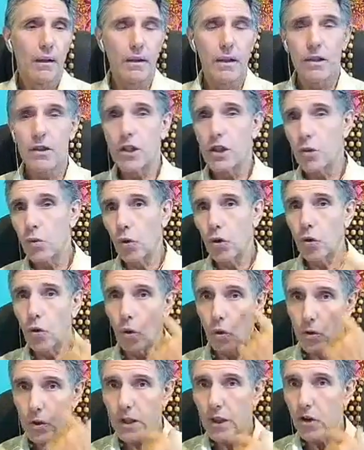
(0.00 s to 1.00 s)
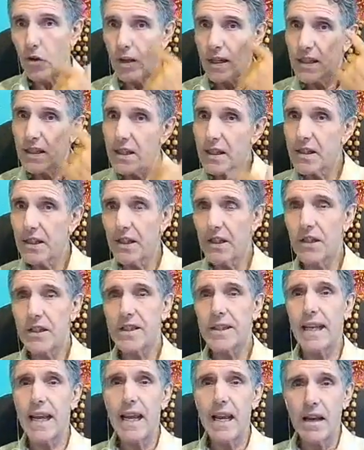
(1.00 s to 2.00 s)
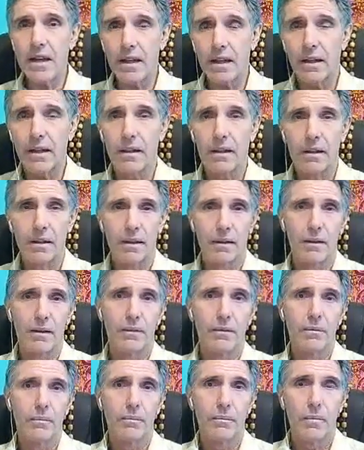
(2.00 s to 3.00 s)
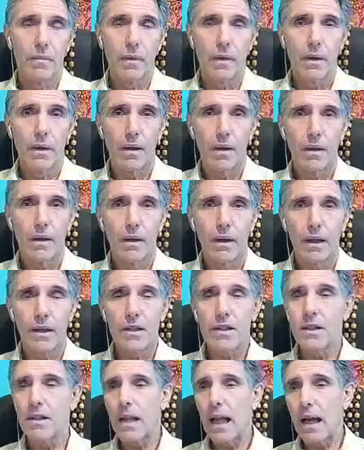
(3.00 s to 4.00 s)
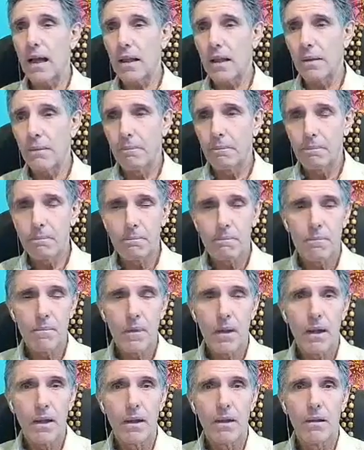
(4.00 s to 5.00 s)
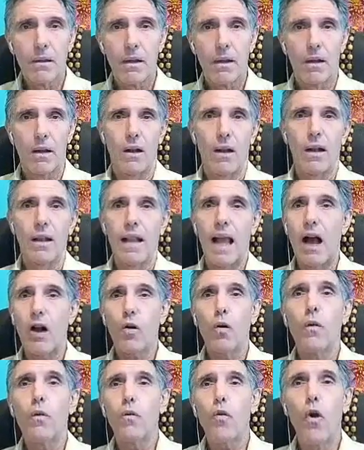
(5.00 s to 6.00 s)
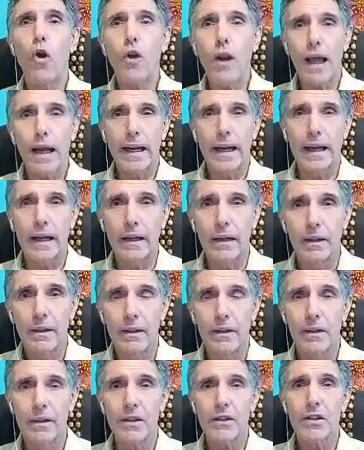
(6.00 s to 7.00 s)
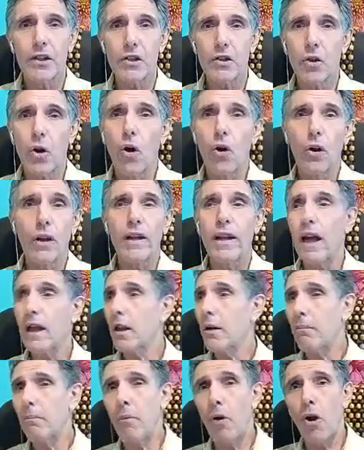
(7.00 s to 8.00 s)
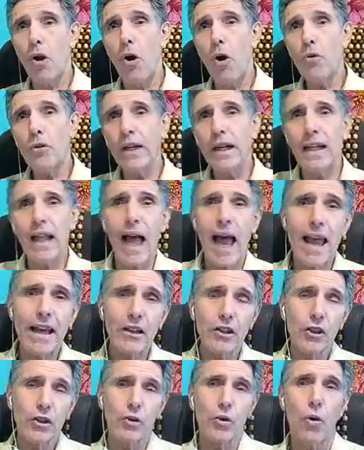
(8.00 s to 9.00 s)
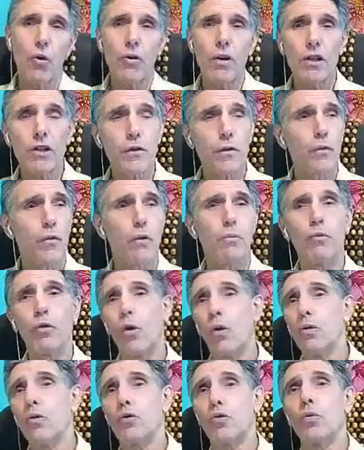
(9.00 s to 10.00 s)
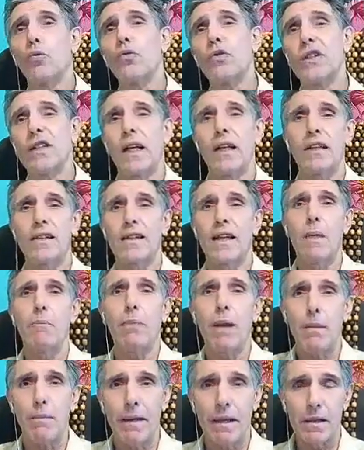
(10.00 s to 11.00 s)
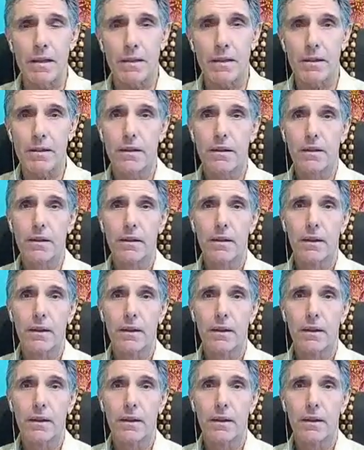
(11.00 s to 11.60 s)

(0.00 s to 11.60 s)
This is what causes creases in the skin. It's not lack of collagen. This is all another baloney lying stories from those who sell supplements.